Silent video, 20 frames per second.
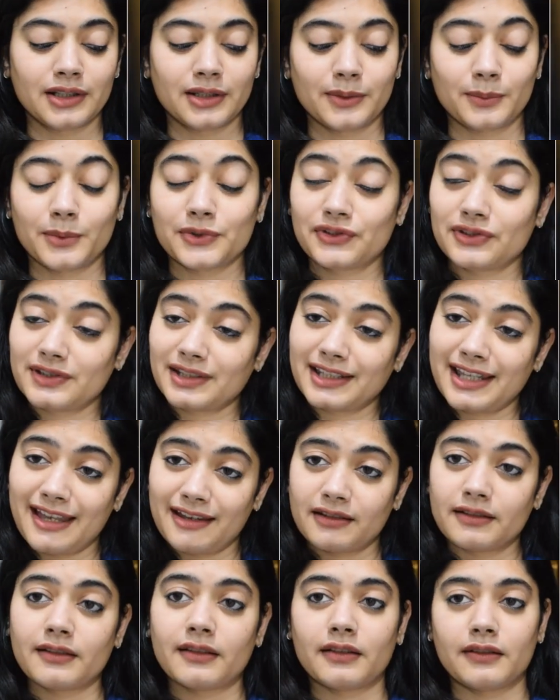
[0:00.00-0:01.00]
which is
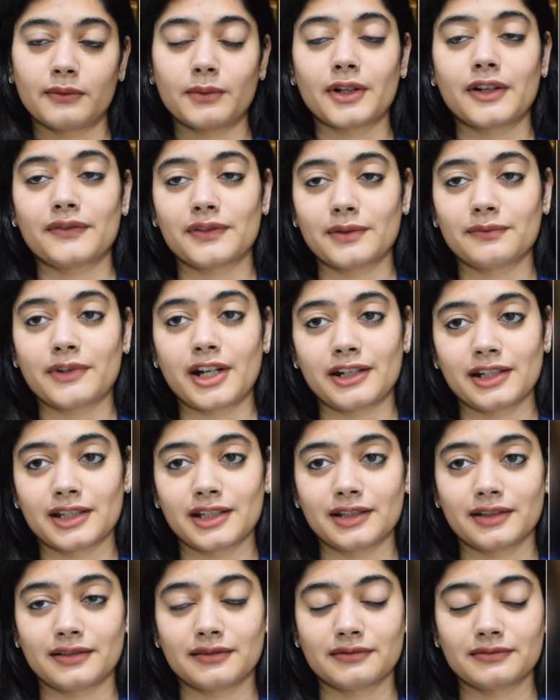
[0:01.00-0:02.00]
again one of the
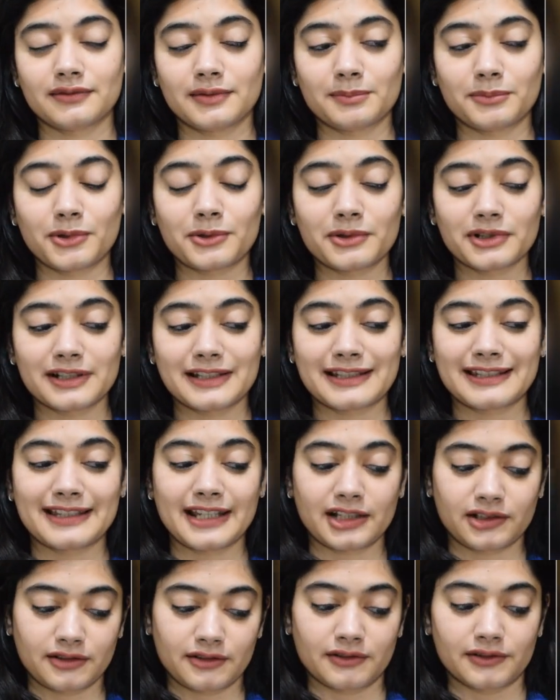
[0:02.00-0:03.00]
very important
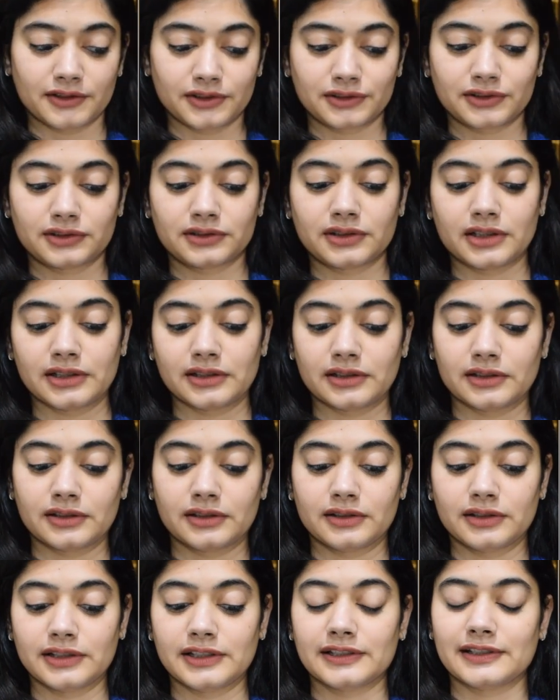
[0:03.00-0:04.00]
sectors in
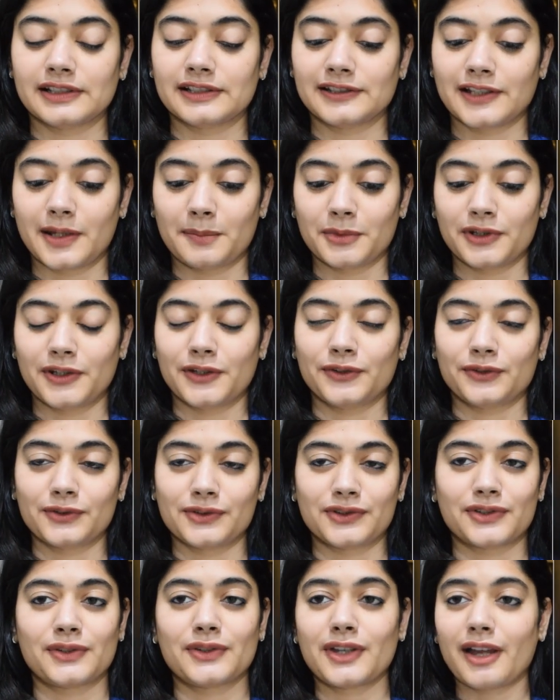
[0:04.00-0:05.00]
these
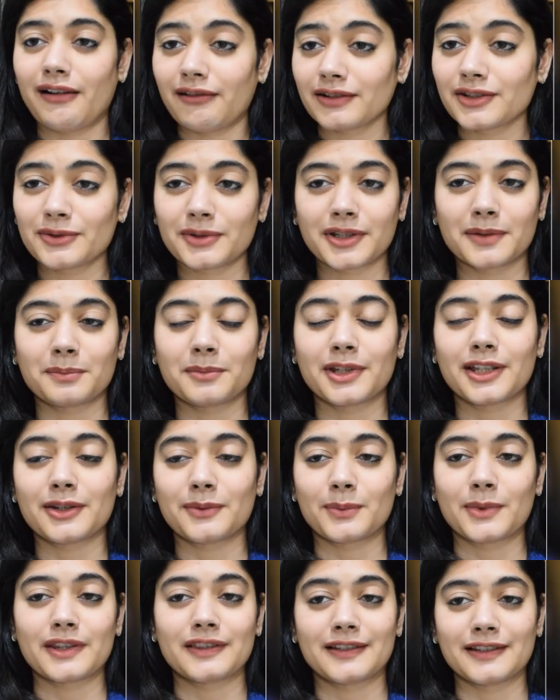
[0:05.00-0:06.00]
examinations. So yeah, you can begin
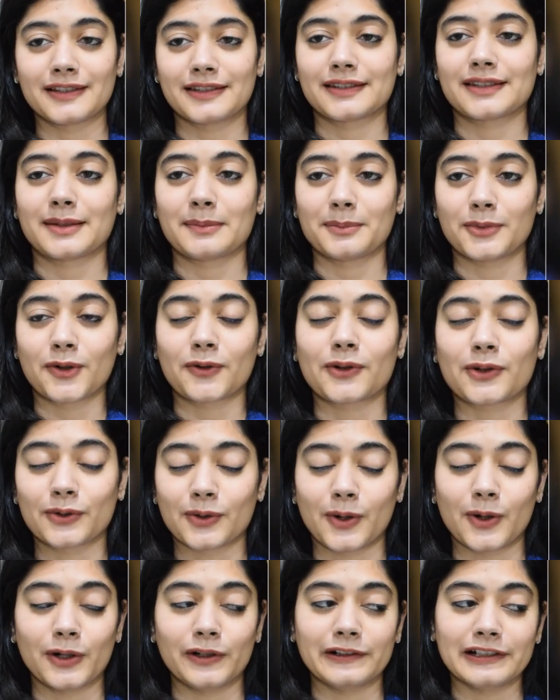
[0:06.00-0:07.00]
with this book
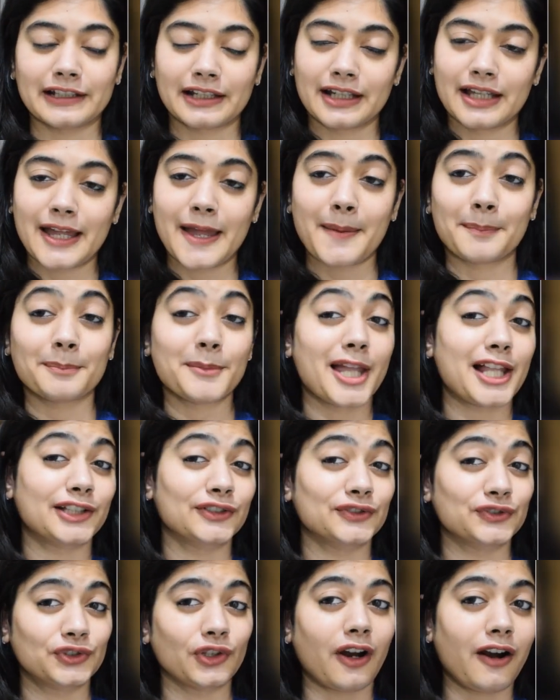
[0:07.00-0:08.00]
called Bell
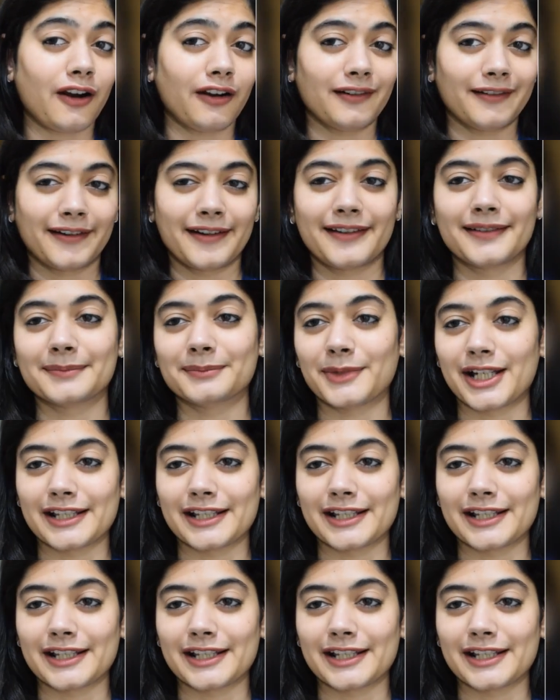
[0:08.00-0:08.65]
Jar by